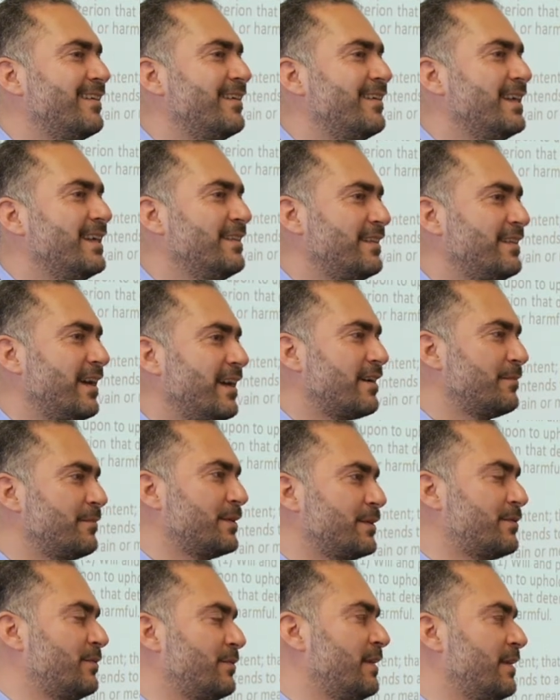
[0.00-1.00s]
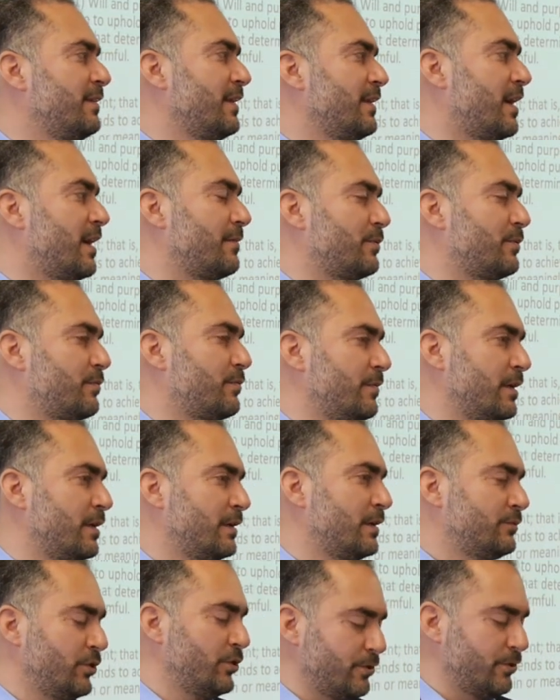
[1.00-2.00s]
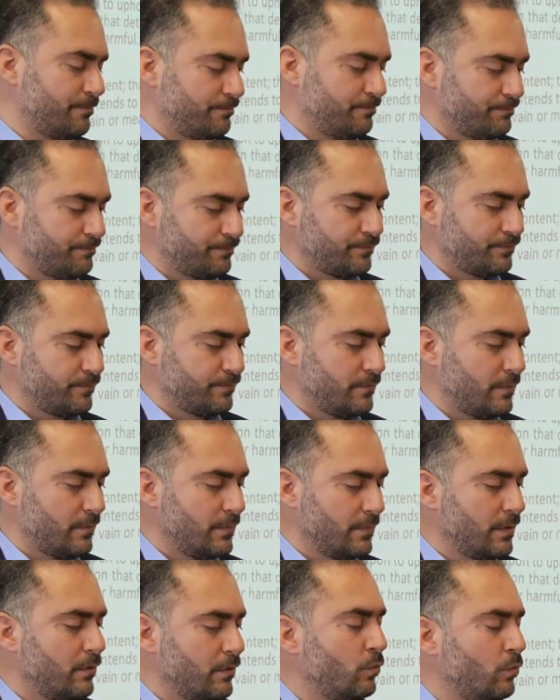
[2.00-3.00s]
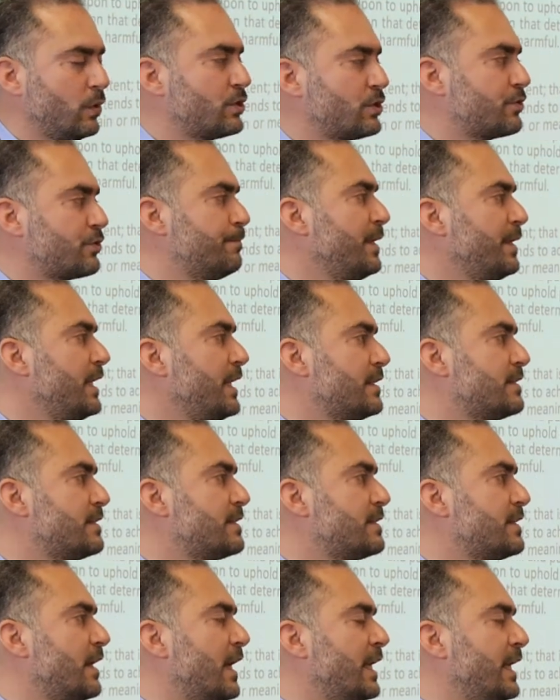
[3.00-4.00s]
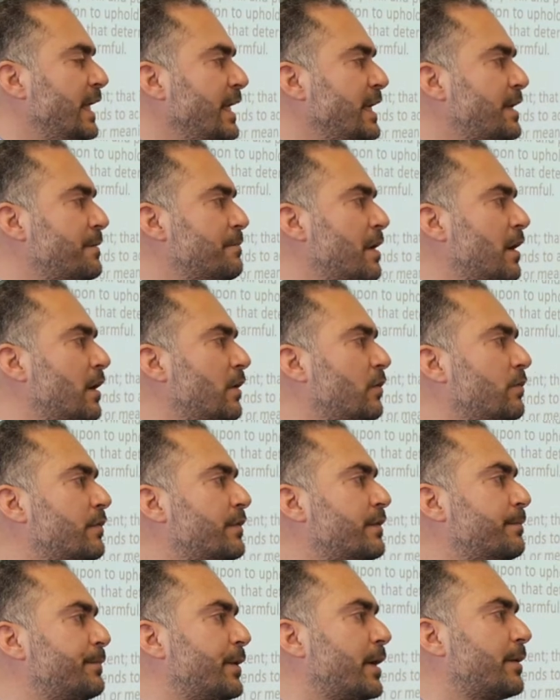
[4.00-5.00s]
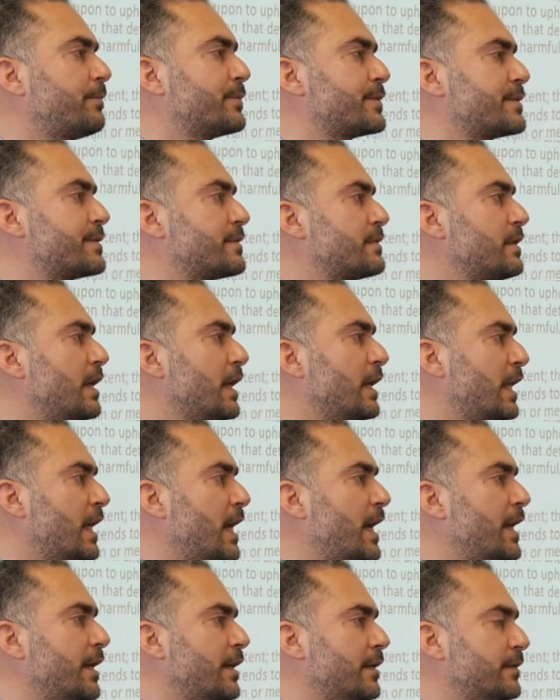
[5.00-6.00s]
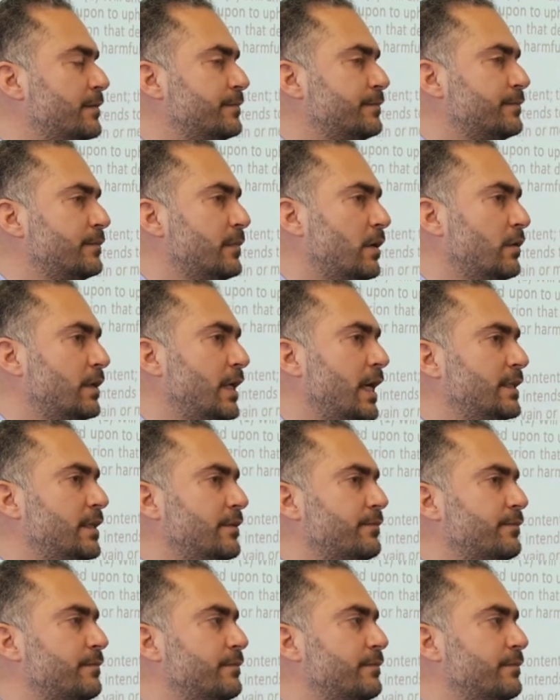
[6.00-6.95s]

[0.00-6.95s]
in the Arabic term, which means al-hikmah, or the purpose, al-ghaya or al-hadaf.